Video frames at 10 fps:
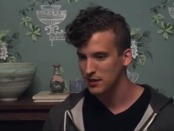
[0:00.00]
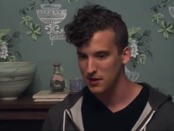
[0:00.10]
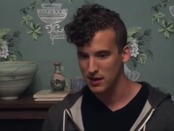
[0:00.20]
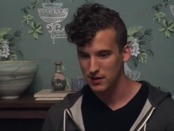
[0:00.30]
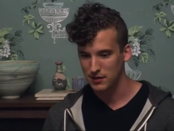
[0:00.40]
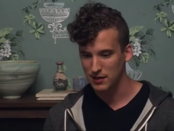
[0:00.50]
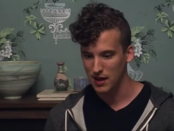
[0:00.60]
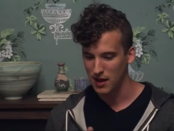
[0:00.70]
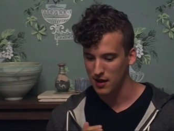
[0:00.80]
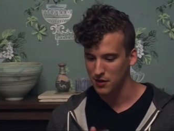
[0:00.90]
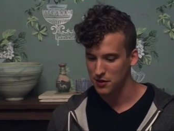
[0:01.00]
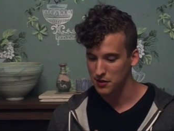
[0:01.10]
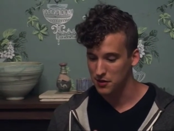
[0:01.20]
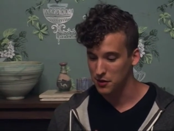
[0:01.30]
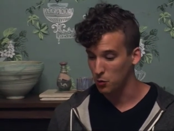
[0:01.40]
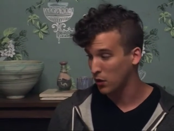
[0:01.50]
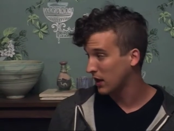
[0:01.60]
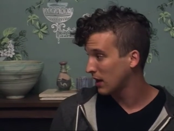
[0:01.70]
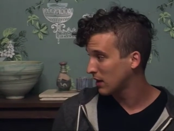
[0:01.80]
There's uh, the working